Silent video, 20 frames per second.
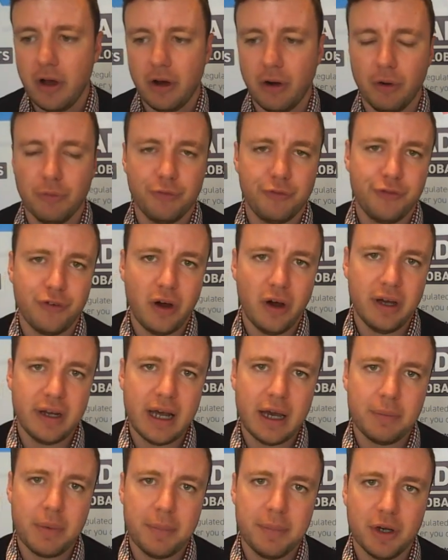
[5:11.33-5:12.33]
On
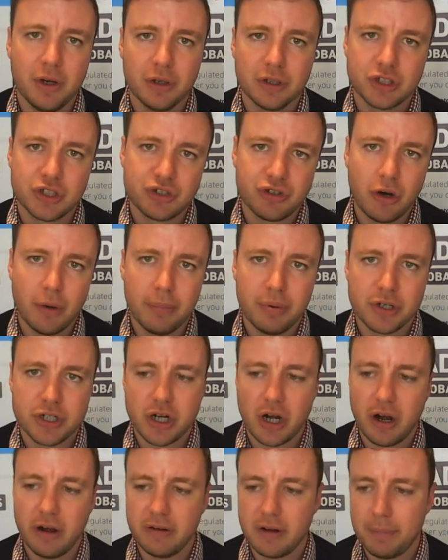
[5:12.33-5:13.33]
Friday, when we got a strong push
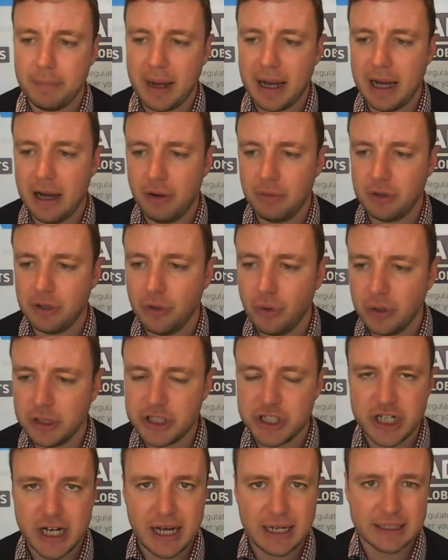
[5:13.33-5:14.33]
higher in the pound,
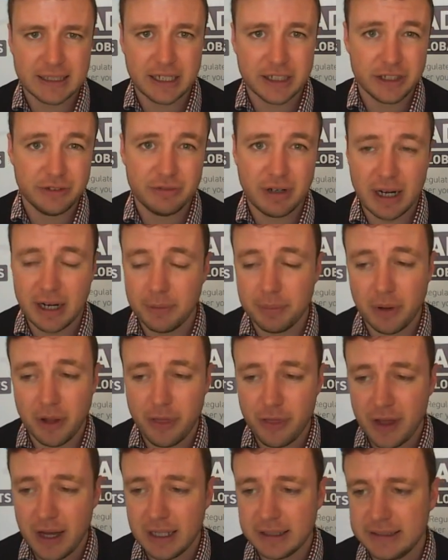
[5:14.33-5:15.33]
Lloyd's shares actually rallied by
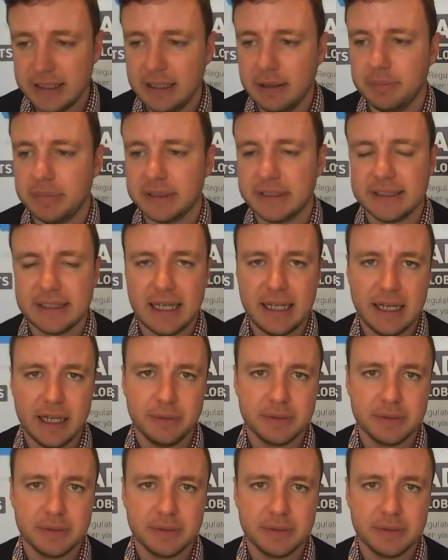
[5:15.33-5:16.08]
13%.